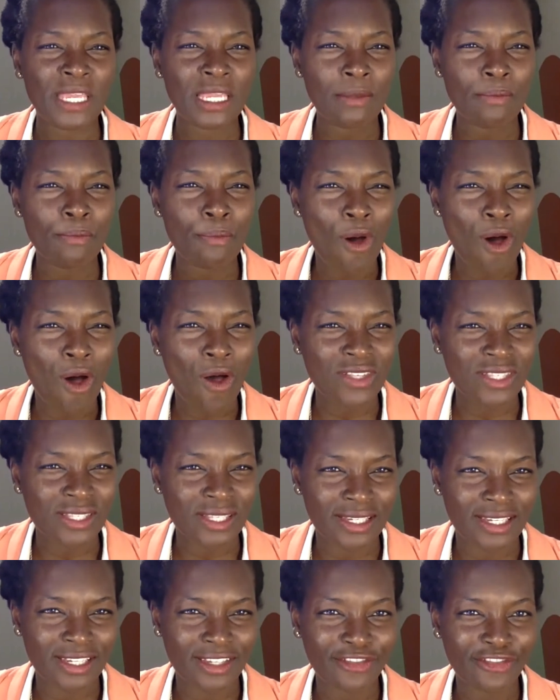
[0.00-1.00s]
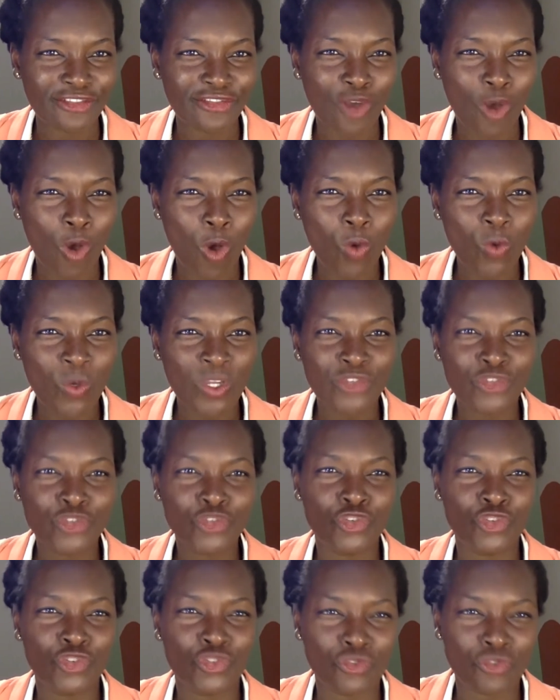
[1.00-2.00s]
being positive, always
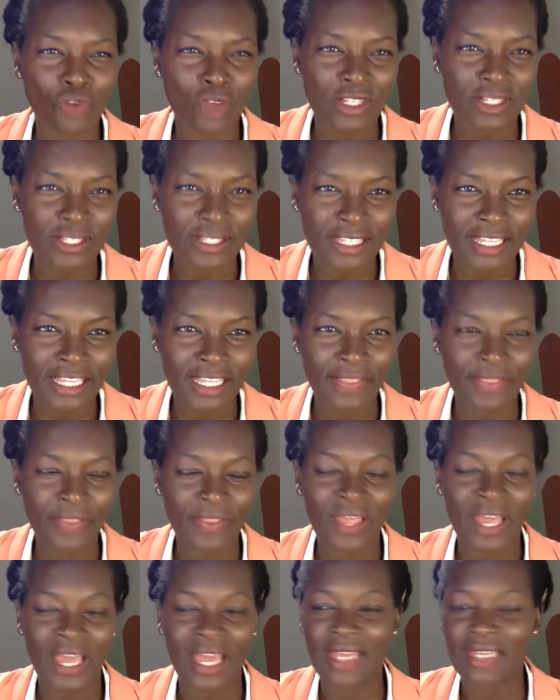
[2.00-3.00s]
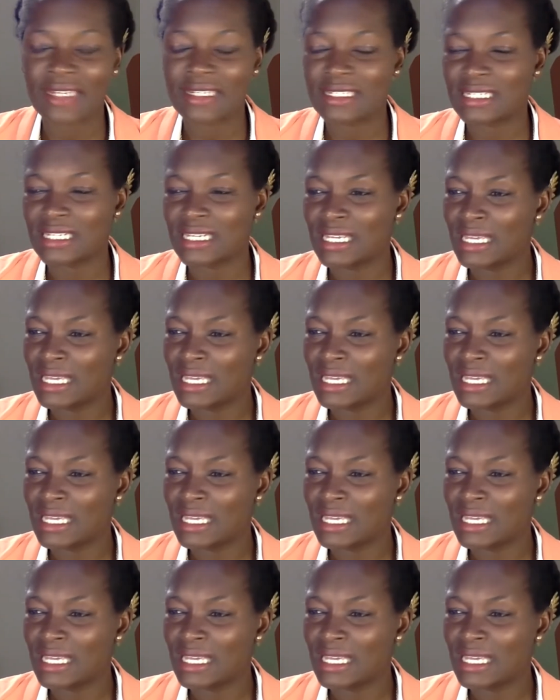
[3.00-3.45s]
trusting that